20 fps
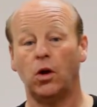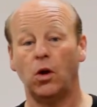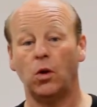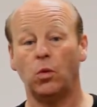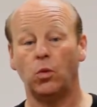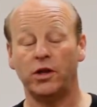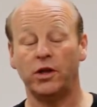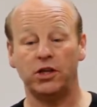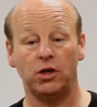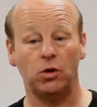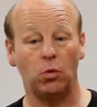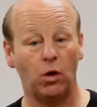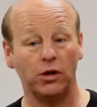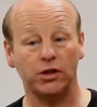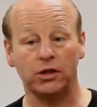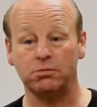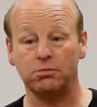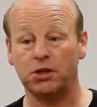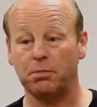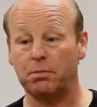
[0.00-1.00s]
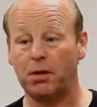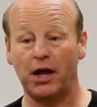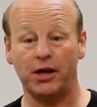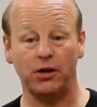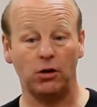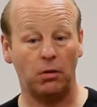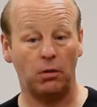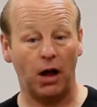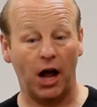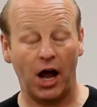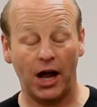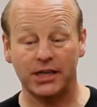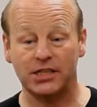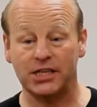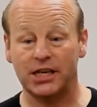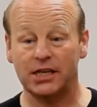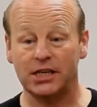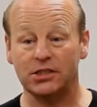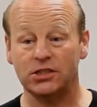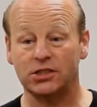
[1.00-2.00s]
Whether you want them to buy your
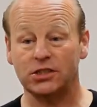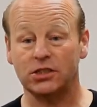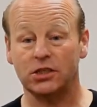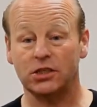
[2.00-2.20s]
ideas